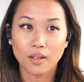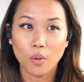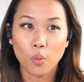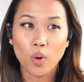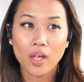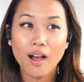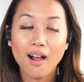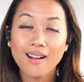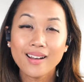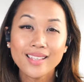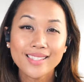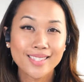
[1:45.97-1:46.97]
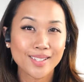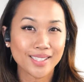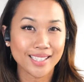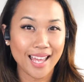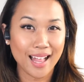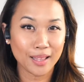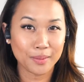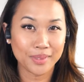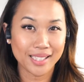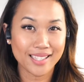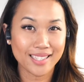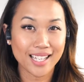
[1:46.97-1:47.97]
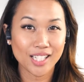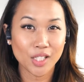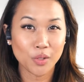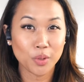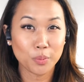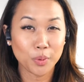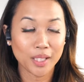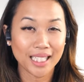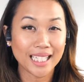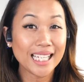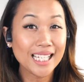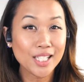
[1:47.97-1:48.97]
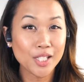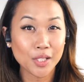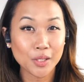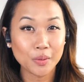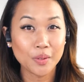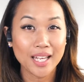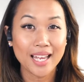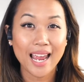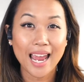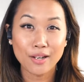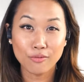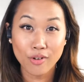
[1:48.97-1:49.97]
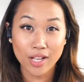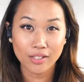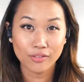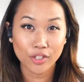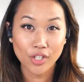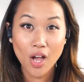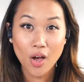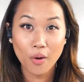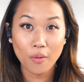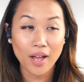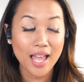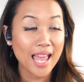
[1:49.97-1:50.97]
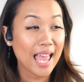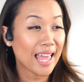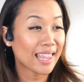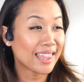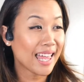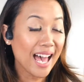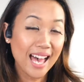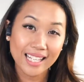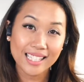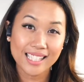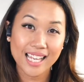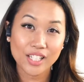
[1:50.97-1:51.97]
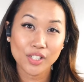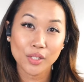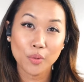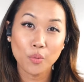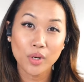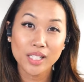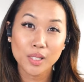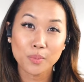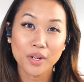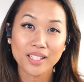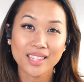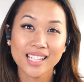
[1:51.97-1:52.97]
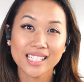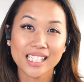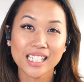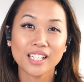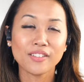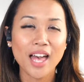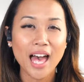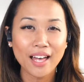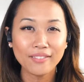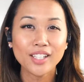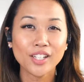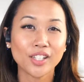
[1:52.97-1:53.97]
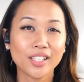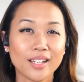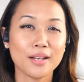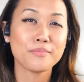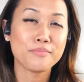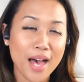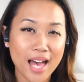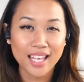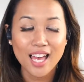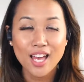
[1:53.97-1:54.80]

what are the certain elements that you would put into a run of show? And that is actually what sparked the idea of having her come back